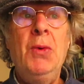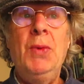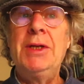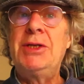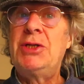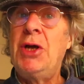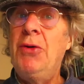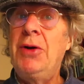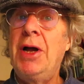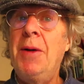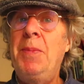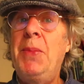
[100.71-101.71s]
We'll
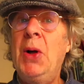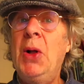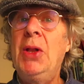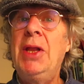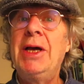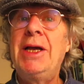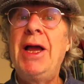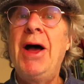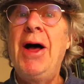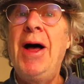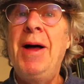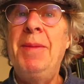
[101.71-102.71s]
soak up all the
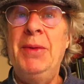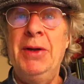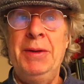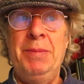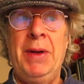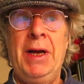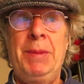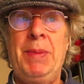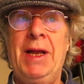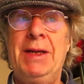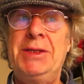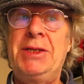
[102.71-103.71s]
carbon by
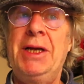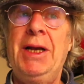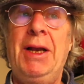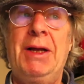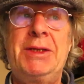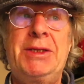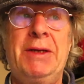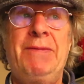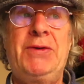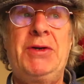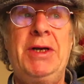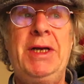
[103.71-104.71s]
planting lots
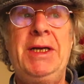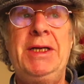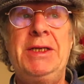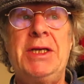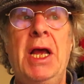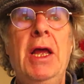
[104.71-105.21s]
of trees.